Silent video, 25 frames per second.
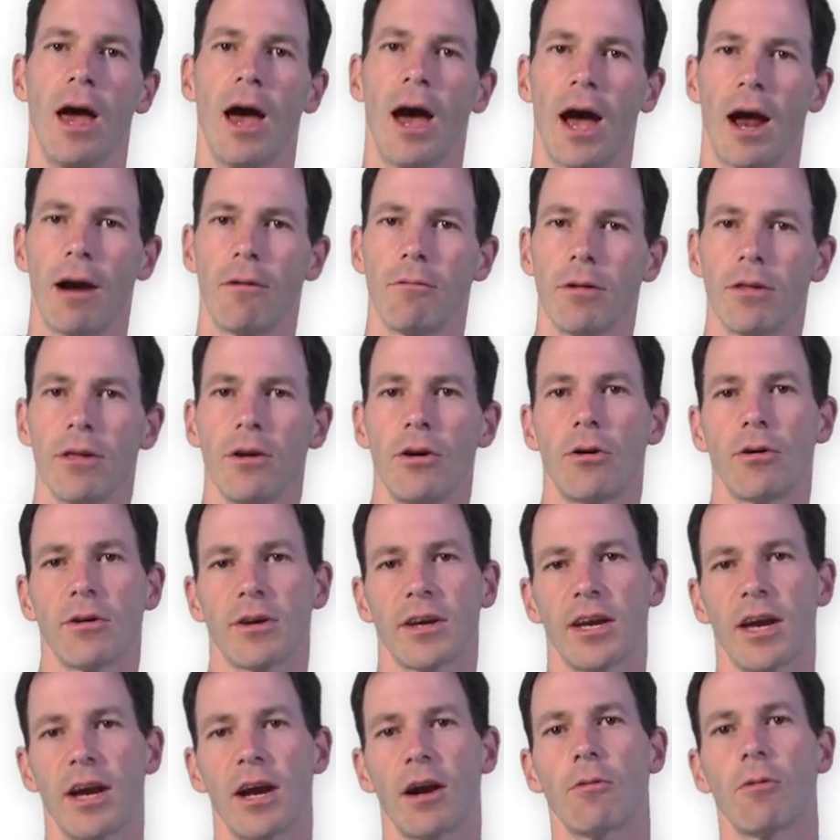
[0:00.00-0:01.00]
I really don't
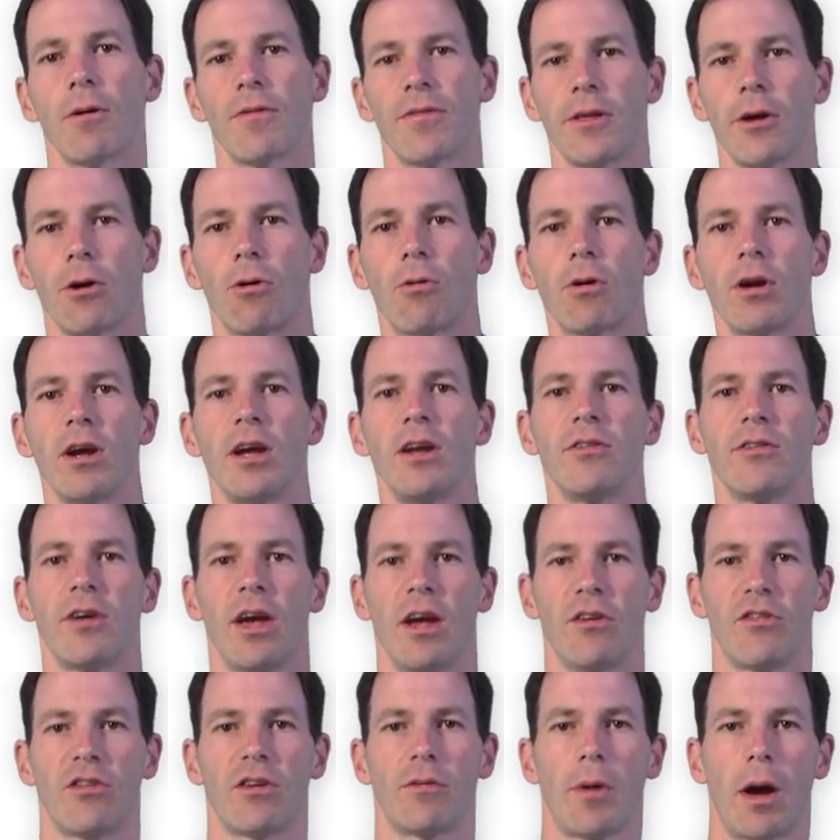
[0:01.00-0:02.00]
care what the
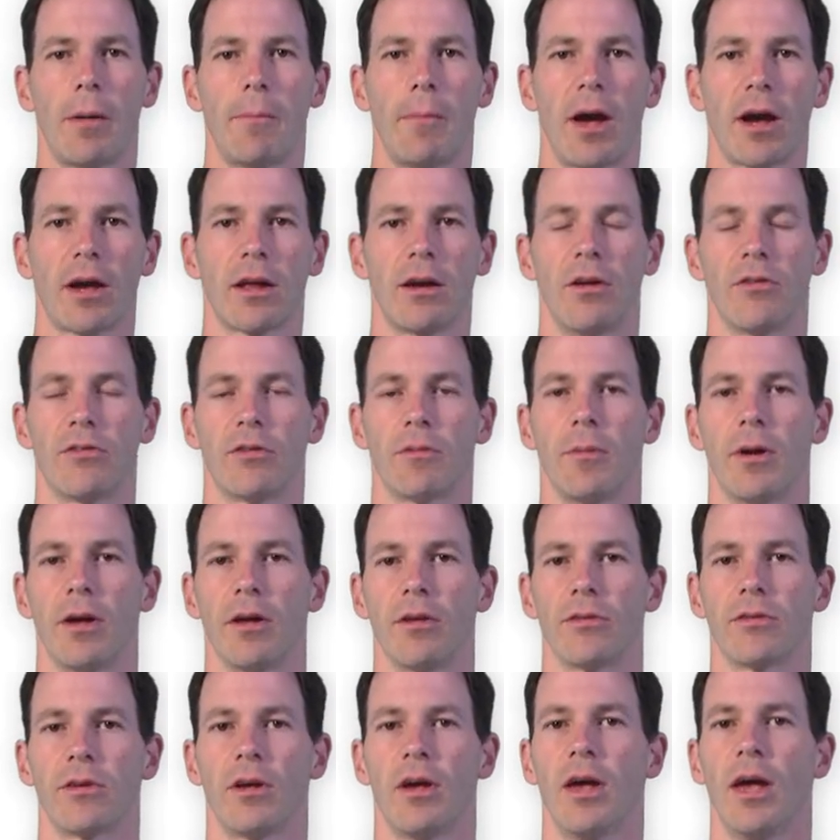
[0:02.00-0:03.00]
orientation of my mechanism
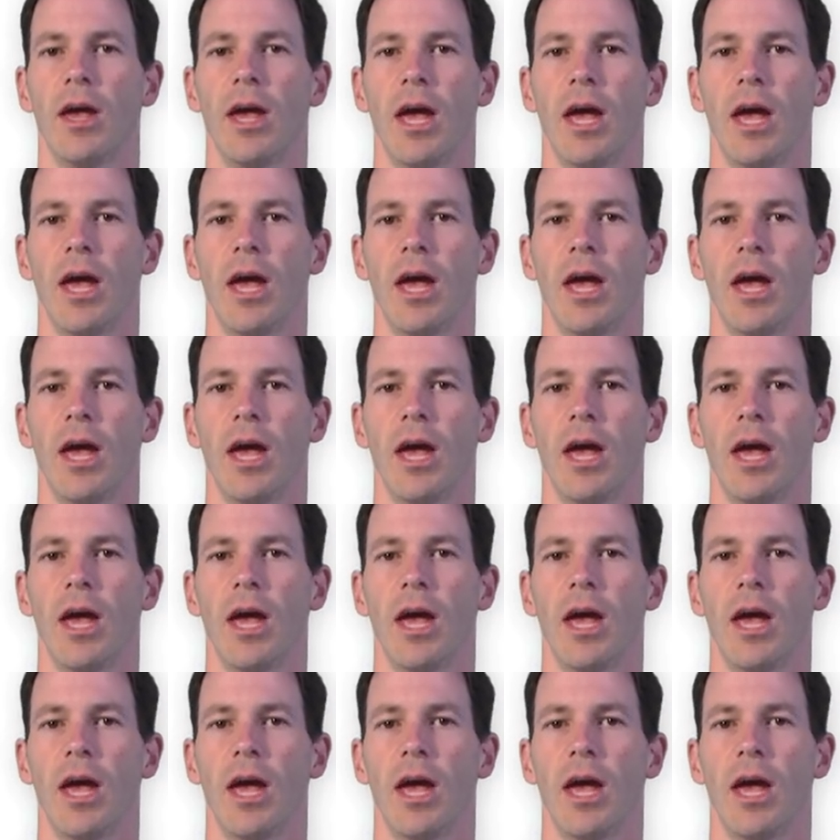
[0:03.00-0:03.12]
is.